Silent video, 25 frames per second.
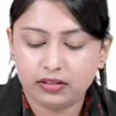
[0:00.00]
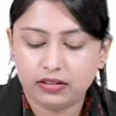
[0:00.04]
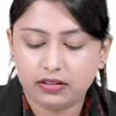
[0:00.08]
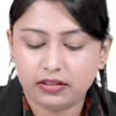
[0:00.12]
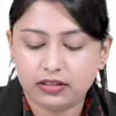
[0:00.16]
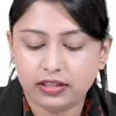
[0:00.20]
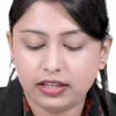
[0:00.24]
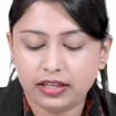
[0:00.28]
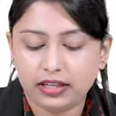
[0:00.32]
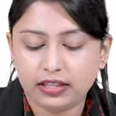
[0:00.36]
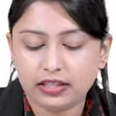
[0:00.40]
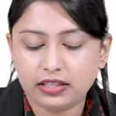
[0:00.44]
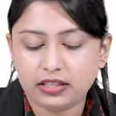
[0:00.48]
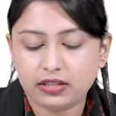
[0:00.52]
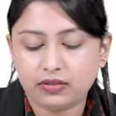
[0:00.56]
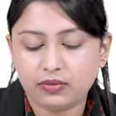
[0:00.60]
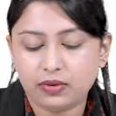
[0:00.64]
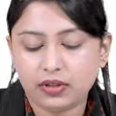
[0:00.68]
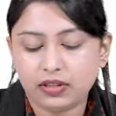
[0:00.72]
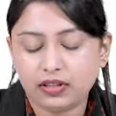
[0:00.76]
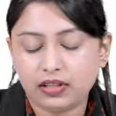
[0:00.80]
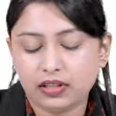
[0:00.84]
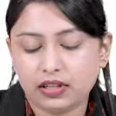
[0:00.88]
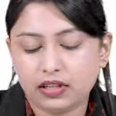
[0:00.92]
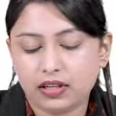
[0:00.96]
Traits
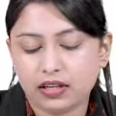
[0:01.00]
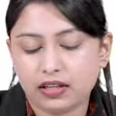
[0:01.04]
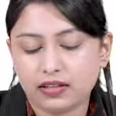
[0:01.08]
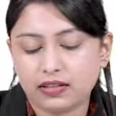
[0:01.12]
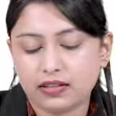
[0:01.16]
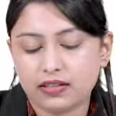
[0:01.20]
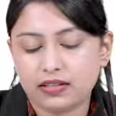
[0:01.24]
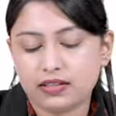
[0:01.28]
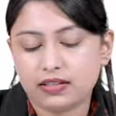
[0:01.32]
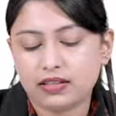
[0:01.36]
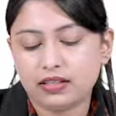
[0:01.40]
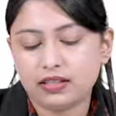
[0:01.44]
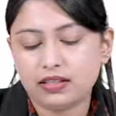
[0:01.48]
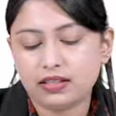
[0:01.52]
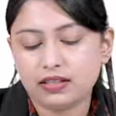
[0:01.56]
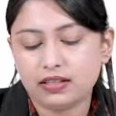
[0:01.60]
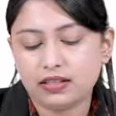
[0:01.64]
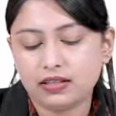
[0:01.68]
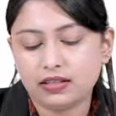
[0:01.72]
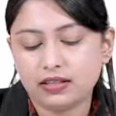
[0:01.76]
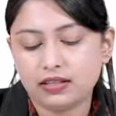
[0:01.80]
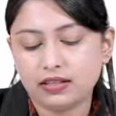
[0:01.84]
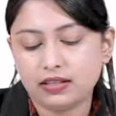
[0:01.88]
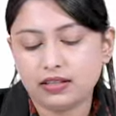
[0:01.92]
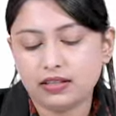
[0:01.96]
were the
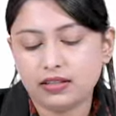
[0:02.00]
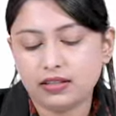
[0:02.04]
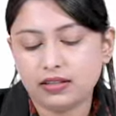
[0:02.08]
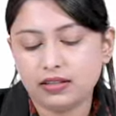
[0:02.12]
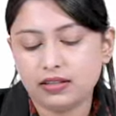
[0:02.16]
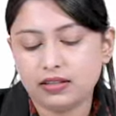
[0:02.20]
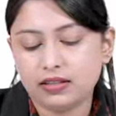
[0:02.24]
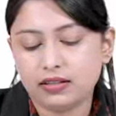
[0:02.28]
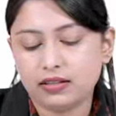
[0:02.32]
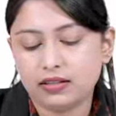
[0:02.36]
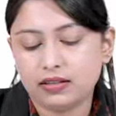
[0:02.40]
consistent